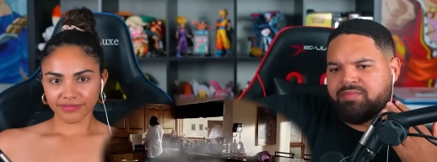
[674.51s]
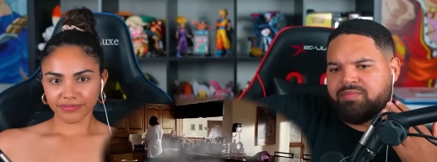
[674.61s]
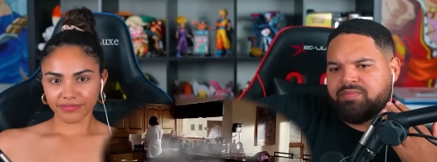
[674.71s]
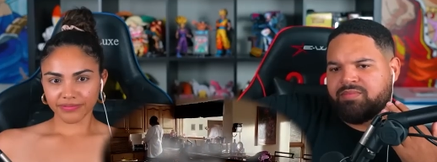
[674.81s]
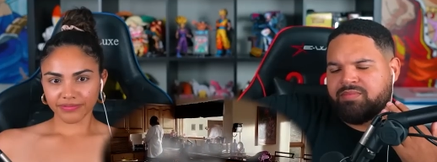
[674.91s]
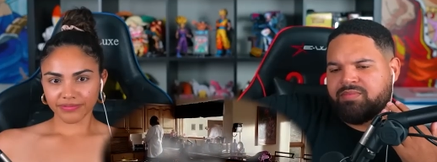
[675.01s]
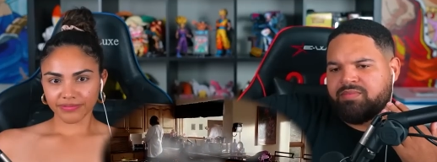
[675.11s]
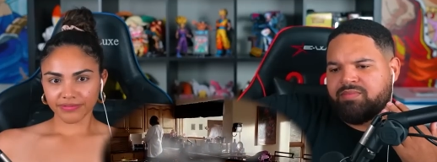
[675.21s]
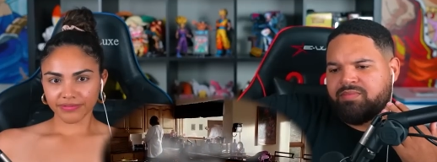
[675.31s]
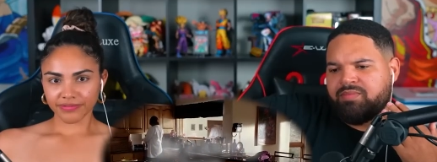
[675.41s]
Speaker 1: Feel like
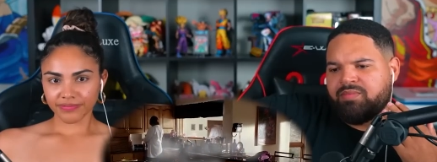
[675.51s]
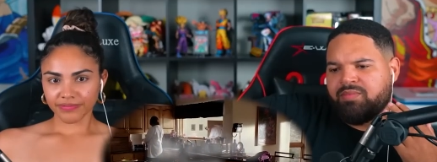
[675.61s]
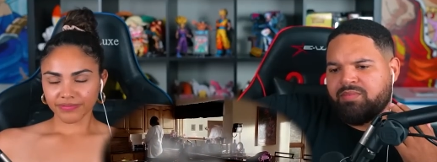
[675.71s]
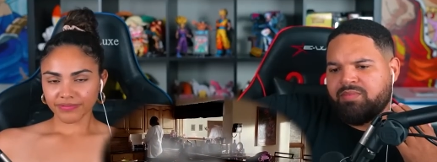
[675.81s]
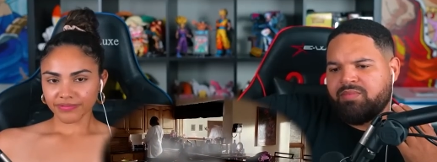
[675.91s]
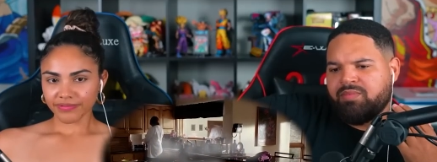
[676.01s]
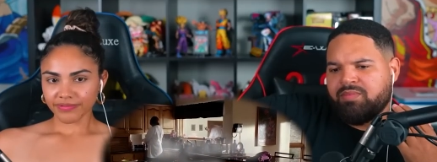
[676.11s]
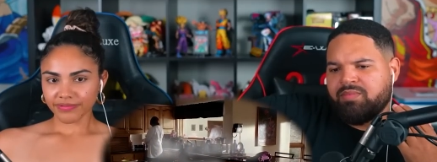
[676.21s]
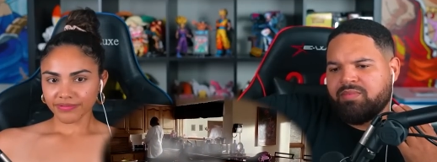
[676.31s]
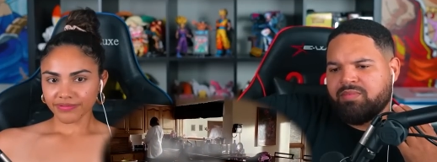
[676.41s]
Chinese.
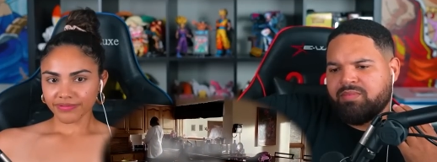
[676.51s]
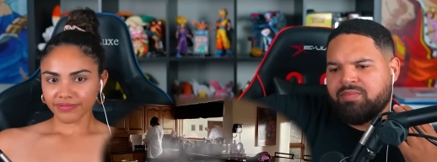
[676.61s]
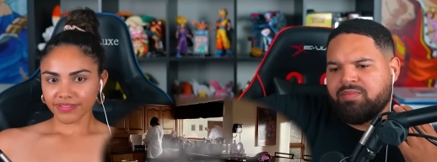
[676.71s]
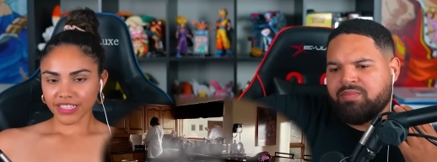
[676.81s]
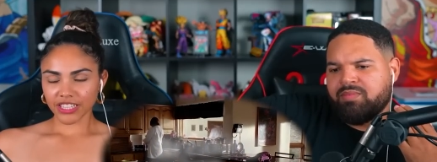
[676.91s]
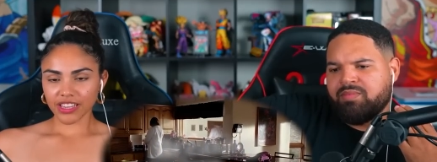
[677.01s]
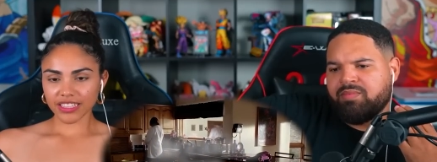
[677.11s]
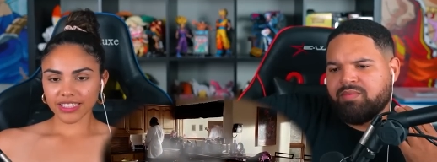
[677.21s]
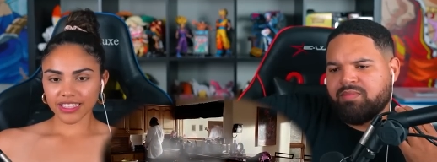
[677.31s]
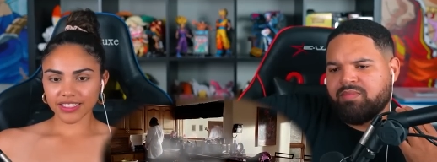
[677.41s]
She
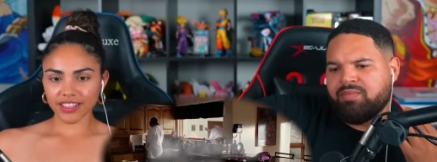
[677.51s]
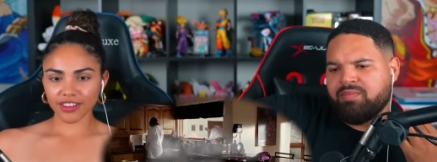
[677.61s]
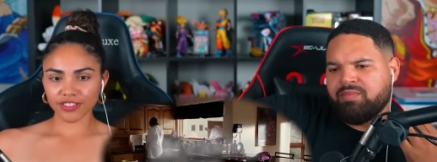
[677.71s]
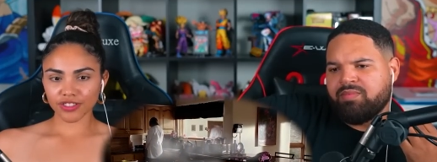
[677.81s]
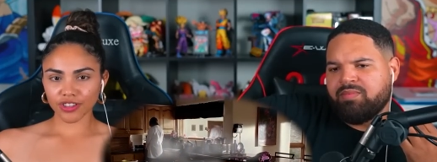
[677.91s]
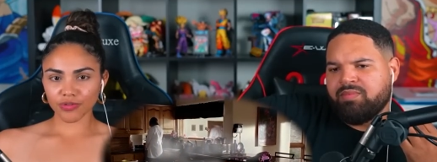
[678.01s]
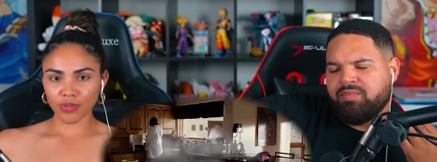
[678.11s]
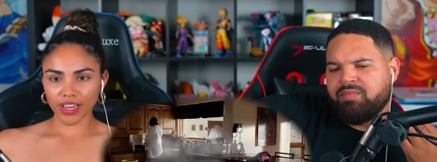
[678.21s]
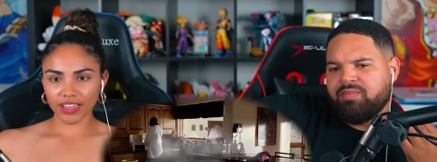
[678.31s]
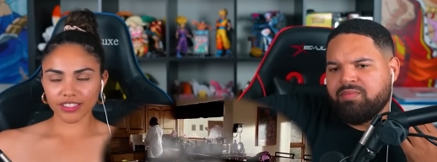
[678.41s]
likes things done a
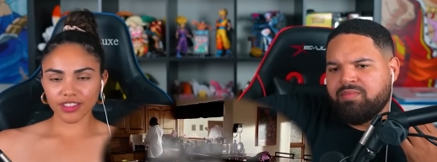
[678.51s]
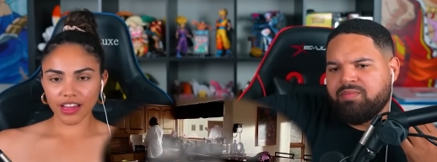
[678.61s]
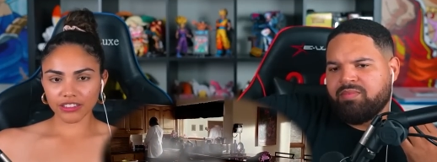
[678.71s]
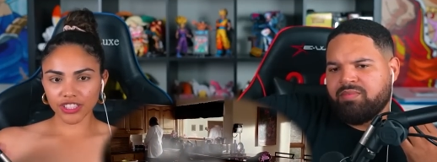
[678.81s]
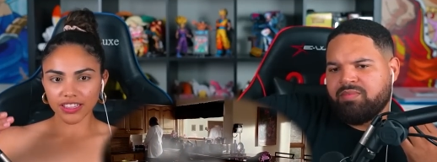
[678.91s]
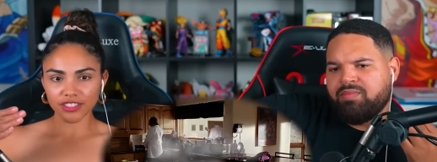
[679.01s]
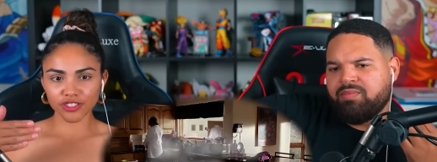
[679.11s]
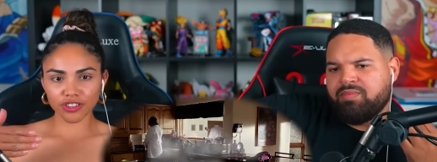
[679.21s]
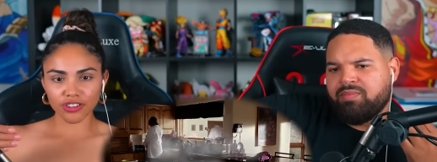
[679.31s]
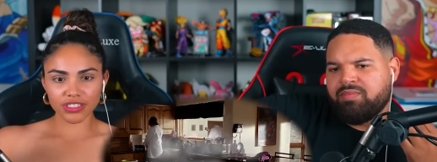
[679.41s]
certain way. You saw how she had
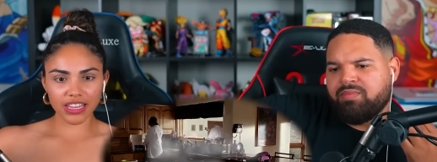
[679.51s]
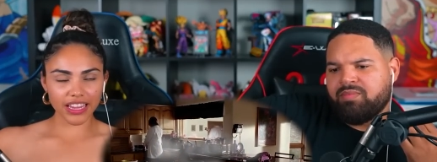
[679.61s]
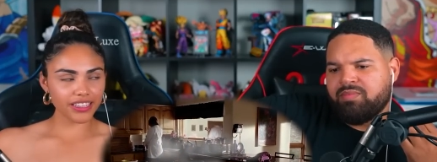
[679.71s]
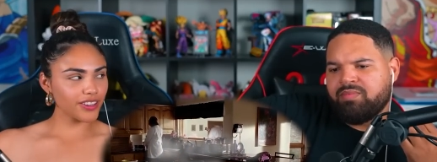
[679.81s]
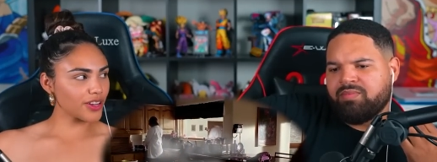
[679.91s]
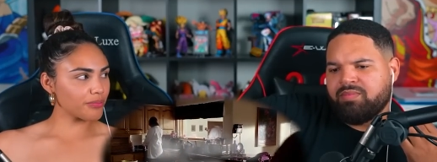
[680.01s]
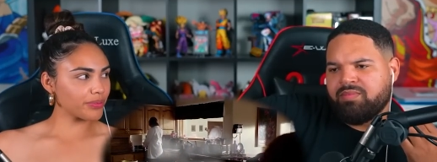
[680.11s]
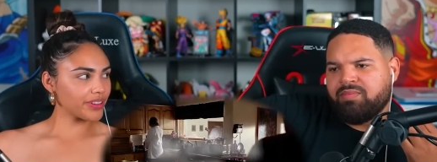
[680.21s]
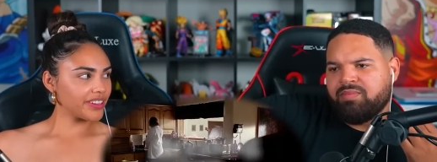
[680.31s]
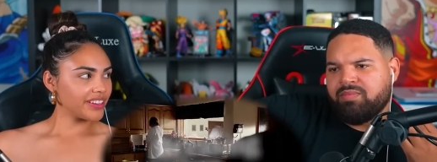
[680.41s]
the sugars lined
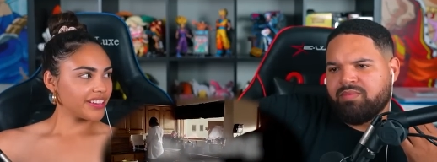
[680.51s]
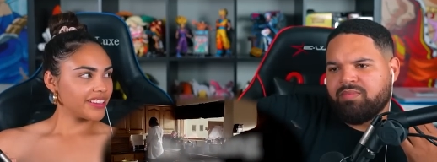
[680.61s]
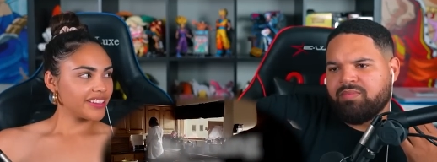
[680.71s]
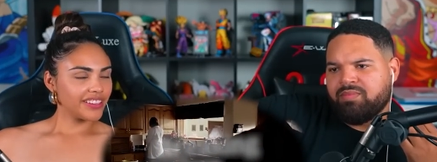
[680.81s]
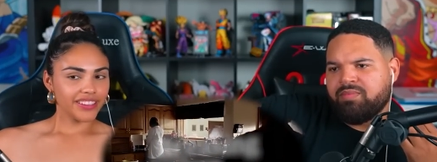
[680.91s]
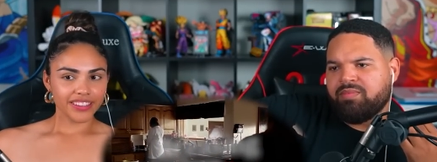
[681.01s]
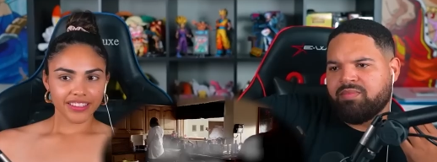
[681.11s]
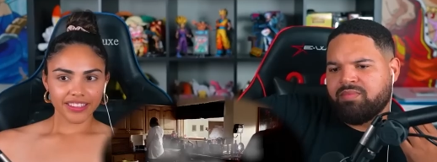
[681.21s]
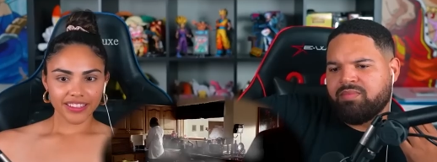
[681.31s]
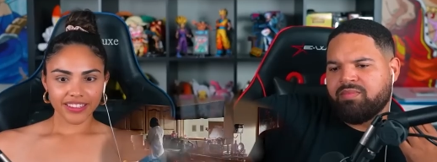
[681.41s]
up. Feel like
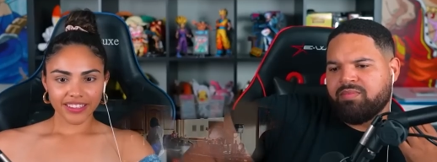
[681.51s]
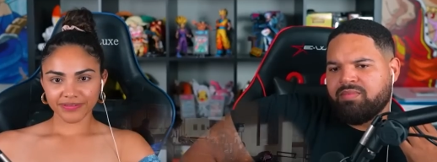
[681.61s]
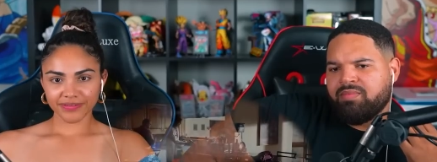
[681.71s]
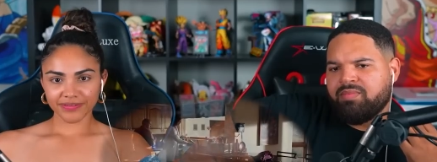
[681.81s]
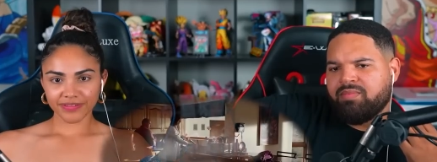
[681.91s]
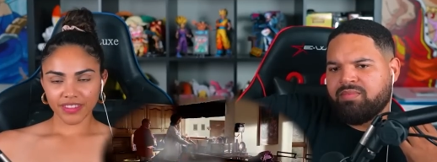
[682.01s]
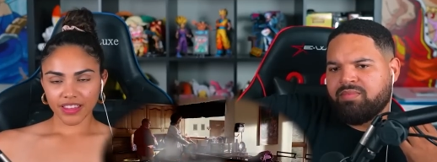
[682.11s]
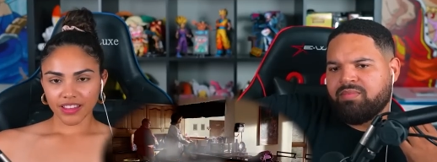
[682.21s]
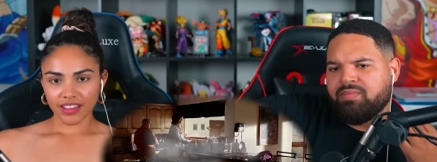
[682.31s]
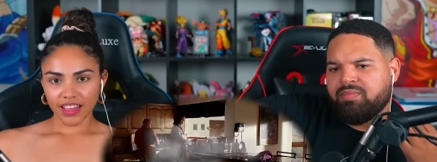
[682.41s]
American?
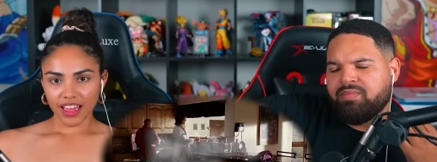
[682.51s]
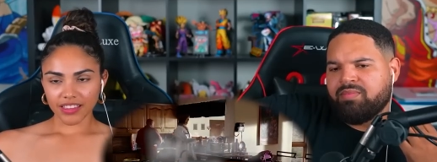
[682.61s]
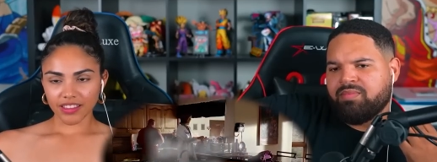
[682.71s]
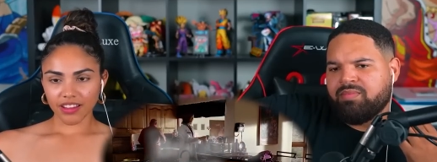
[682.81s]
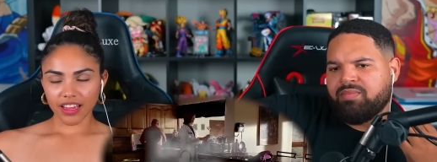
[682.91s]
I thought